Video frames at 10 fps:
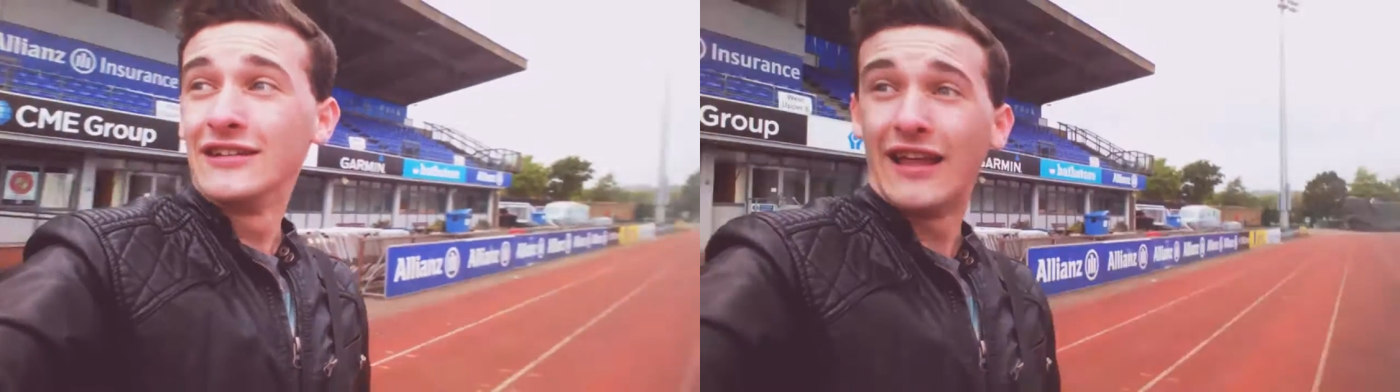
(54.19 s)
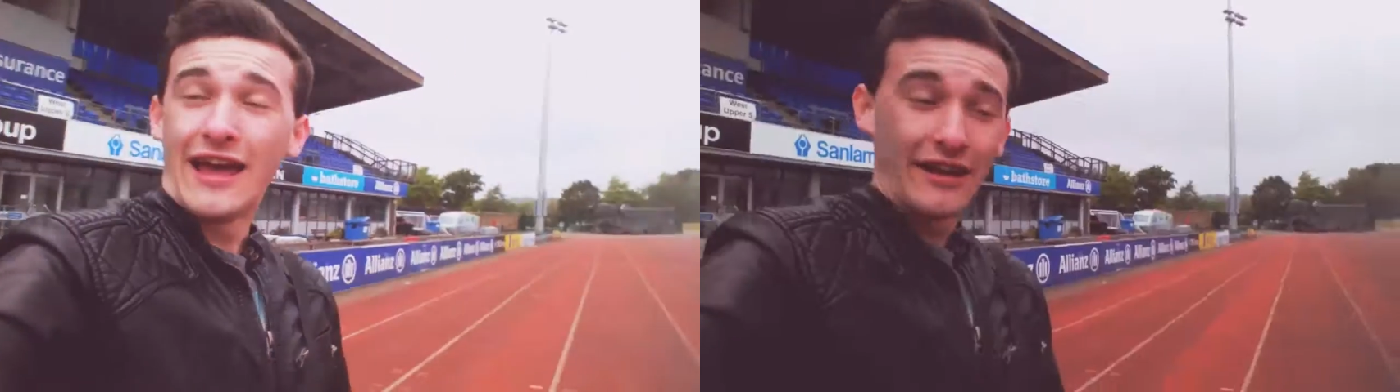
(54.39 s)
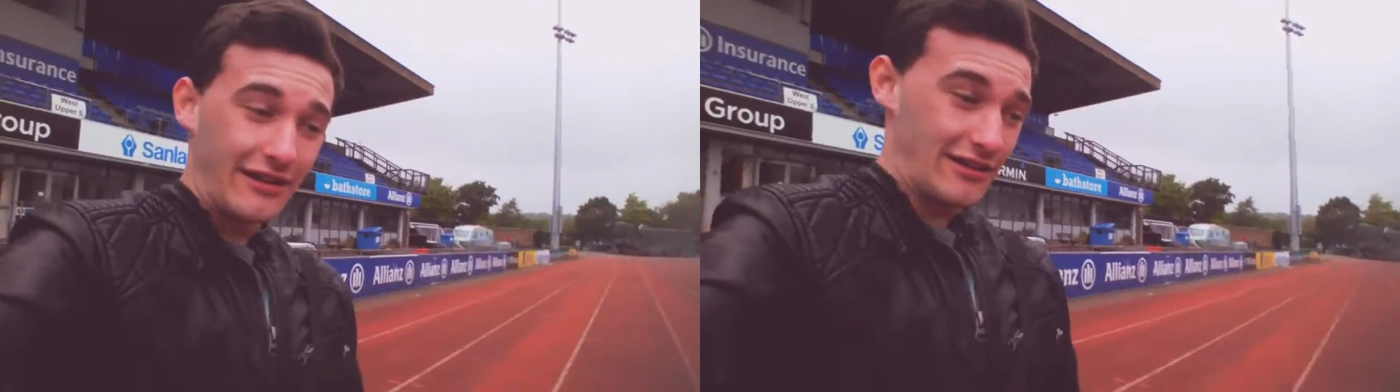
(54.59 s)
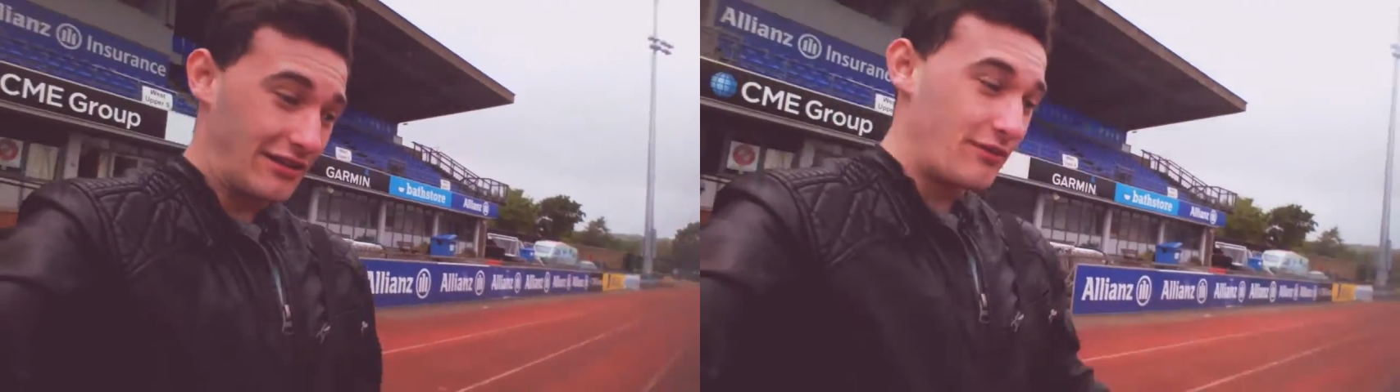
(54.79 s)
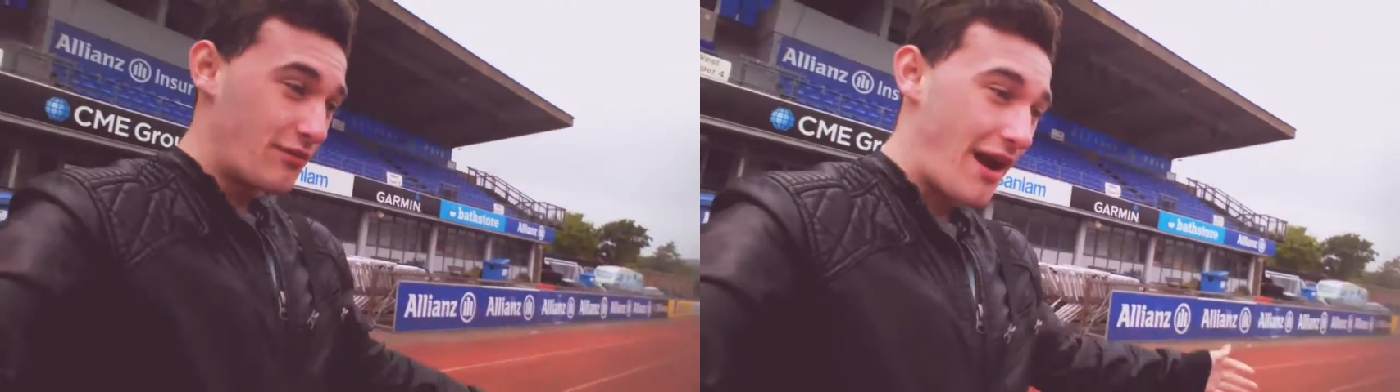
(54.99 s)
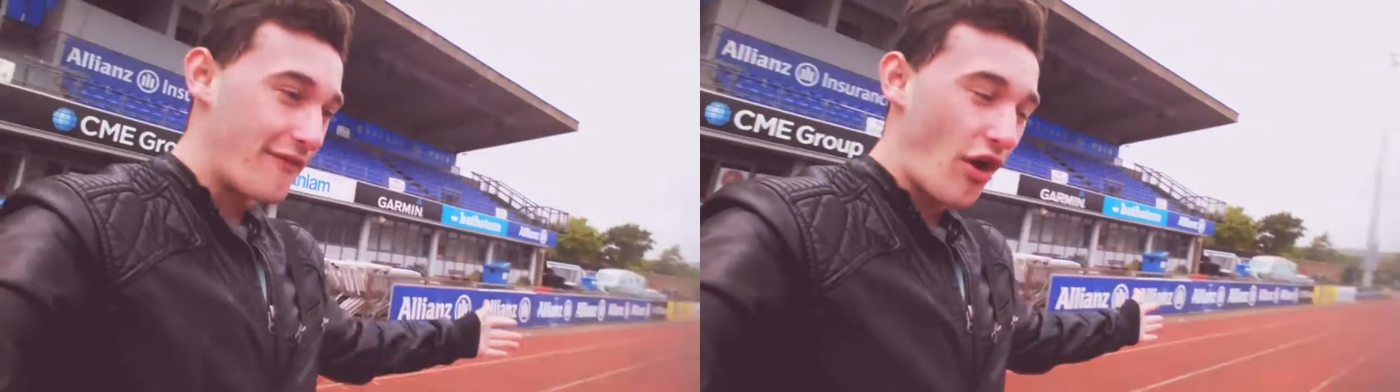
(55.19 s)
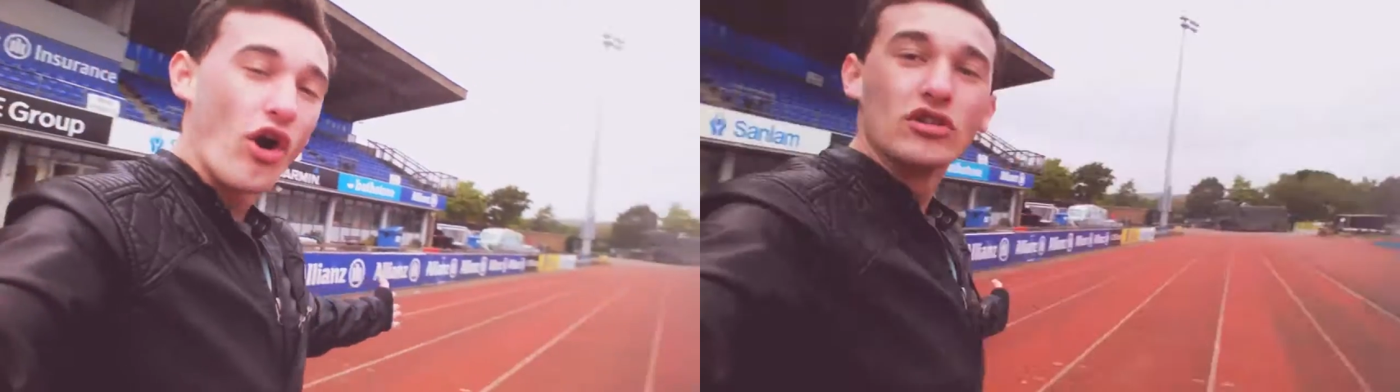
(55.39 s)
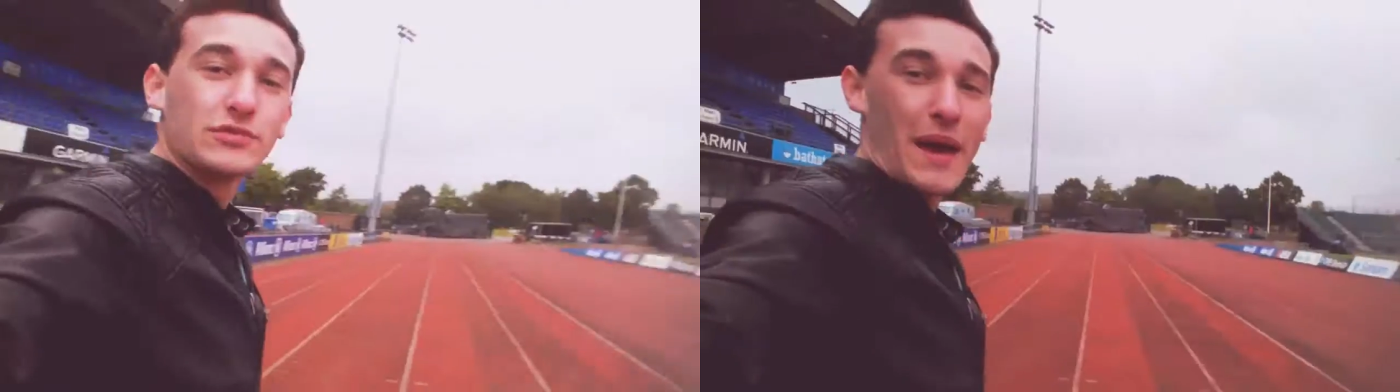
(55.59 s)
Like, we have the
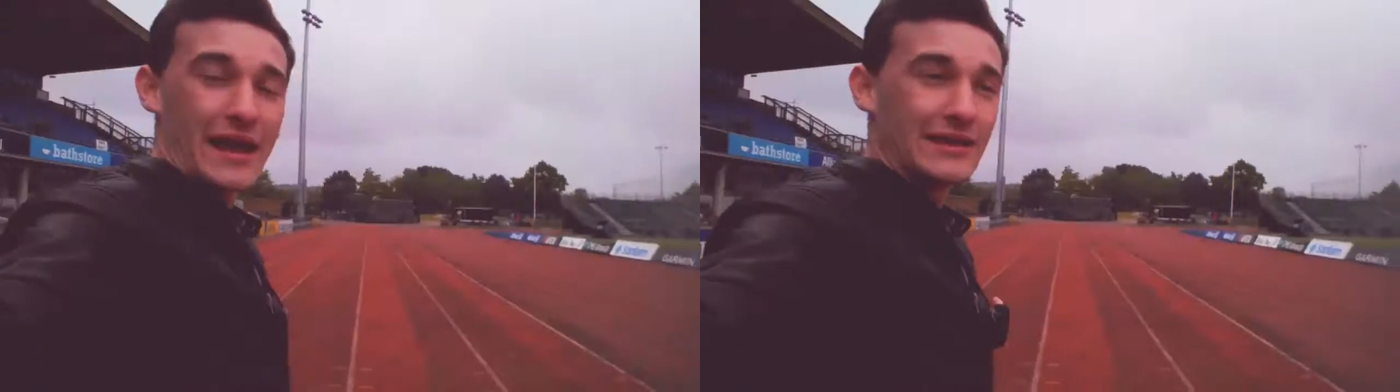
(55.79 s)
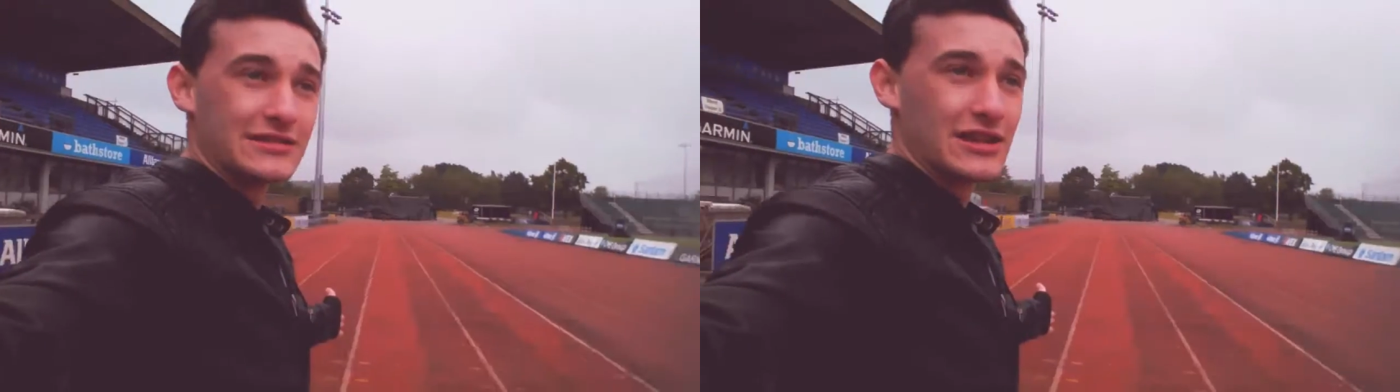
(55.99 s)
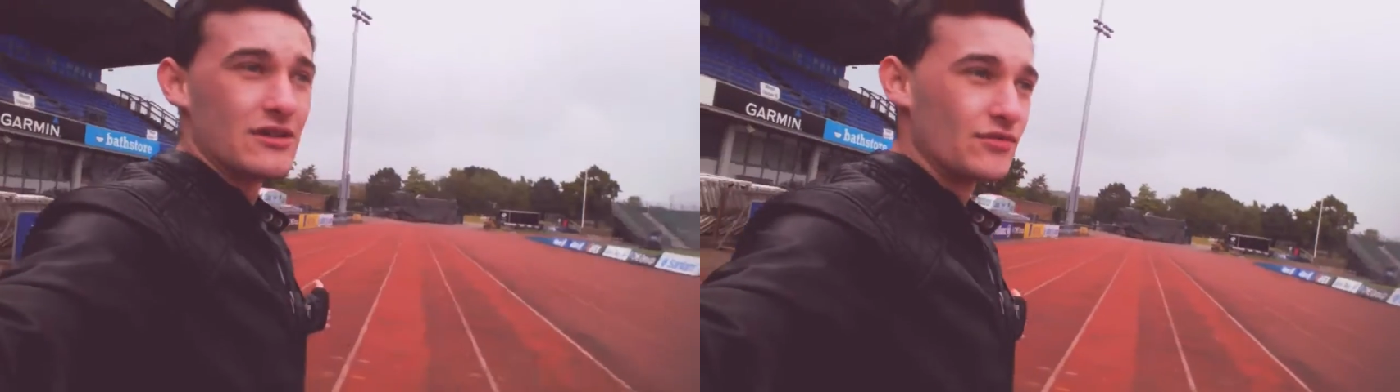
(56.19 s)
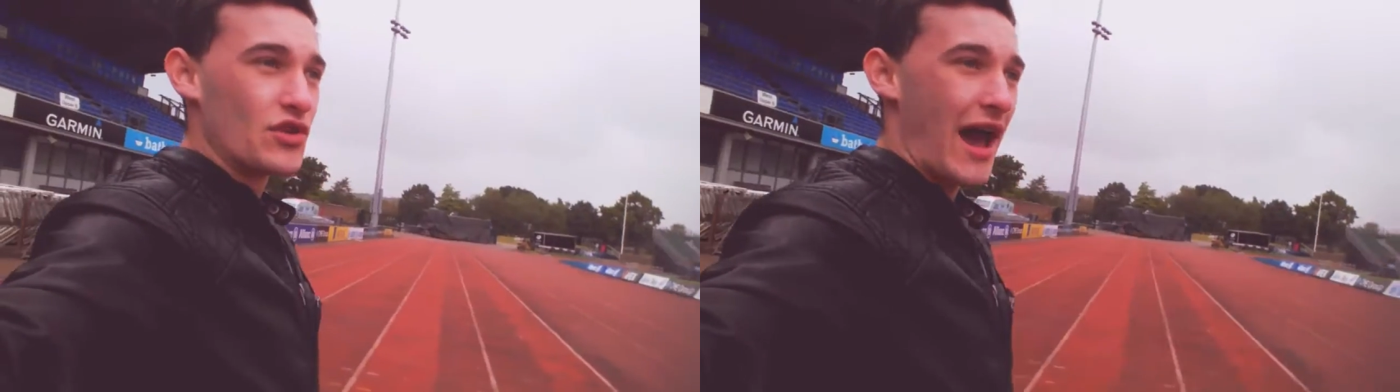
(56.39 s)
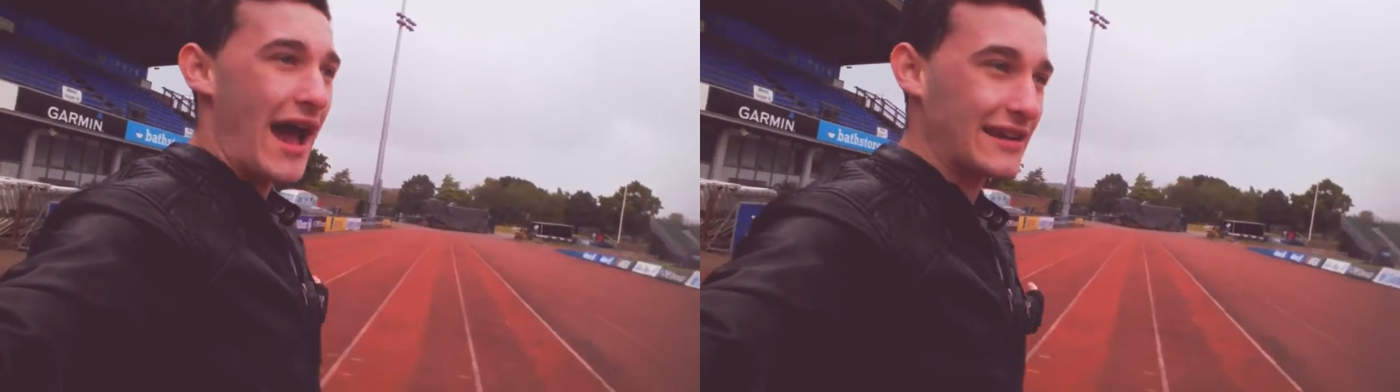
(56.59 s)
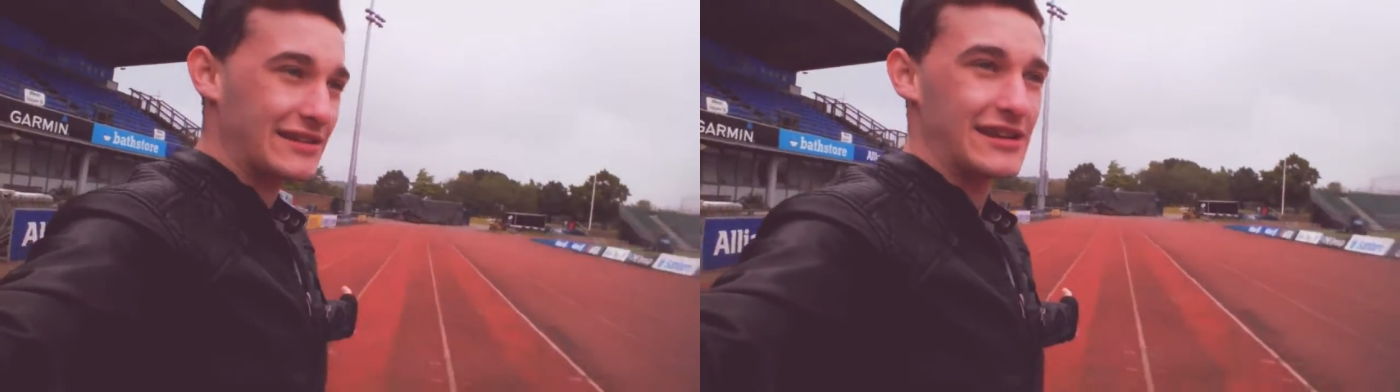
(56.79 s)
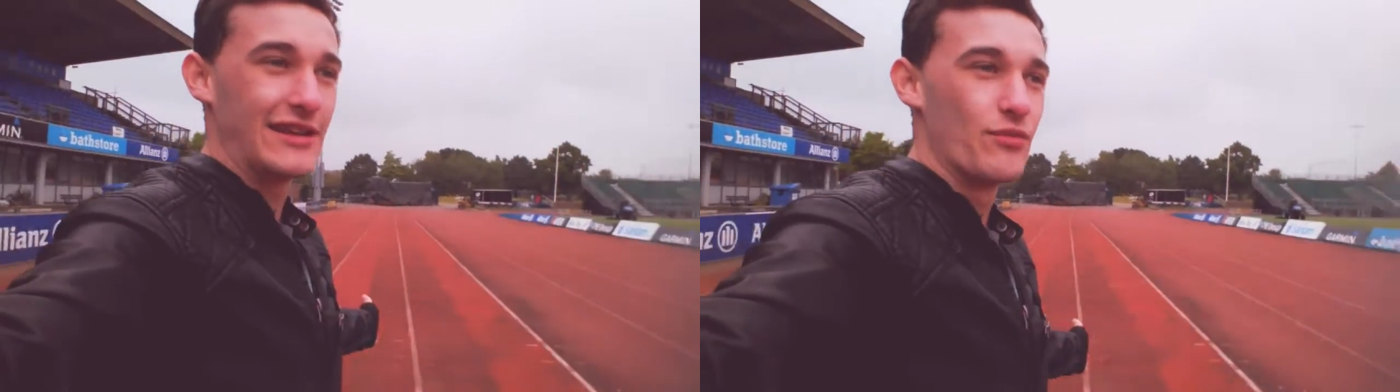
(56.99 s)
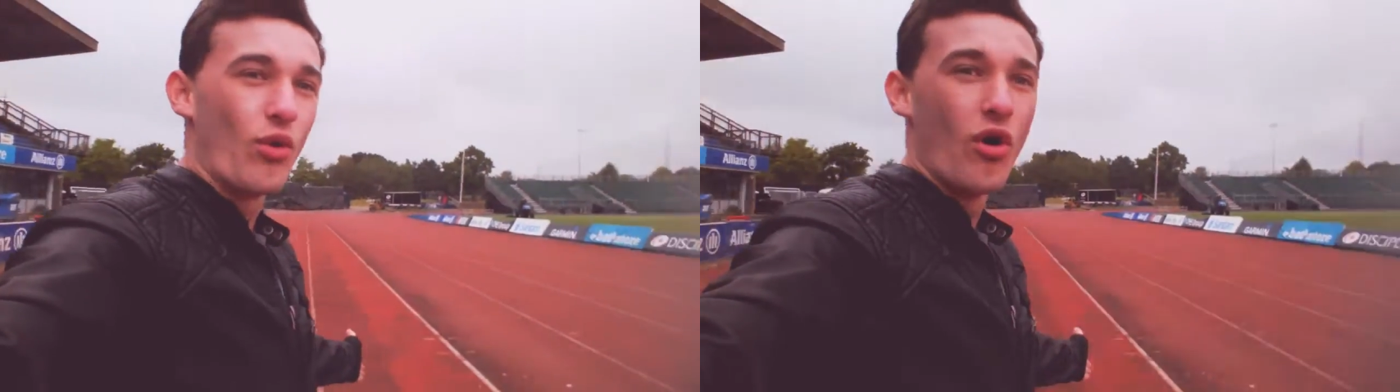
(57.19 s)
whole space to
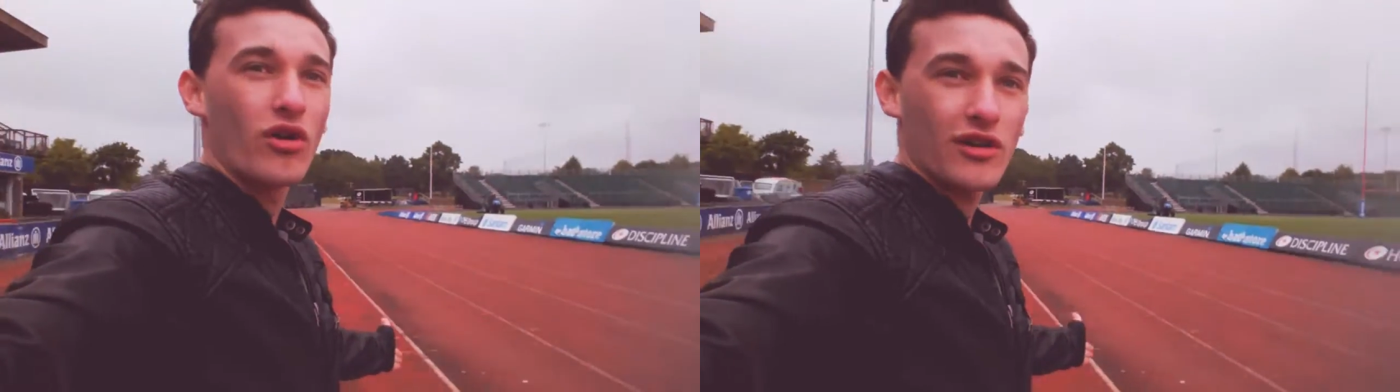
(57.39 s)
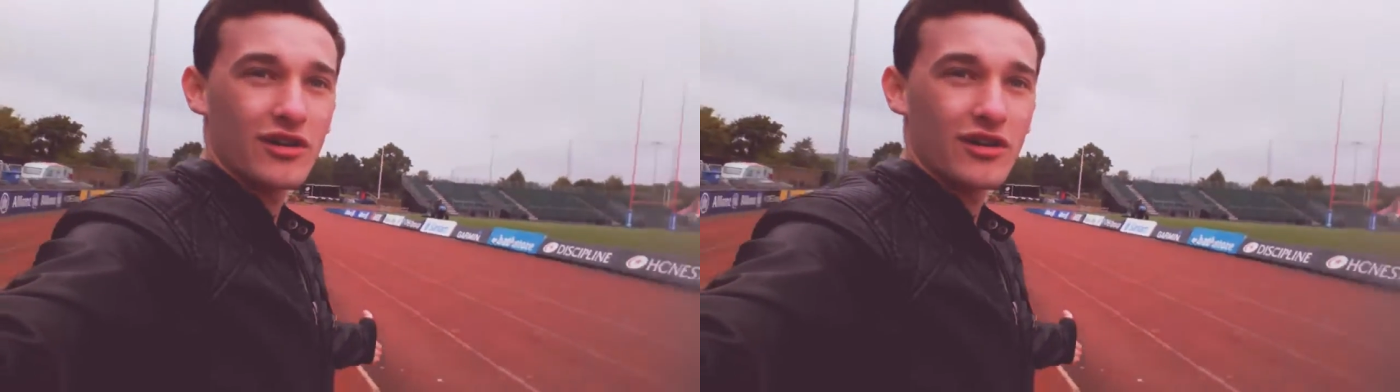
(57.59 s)
actually walk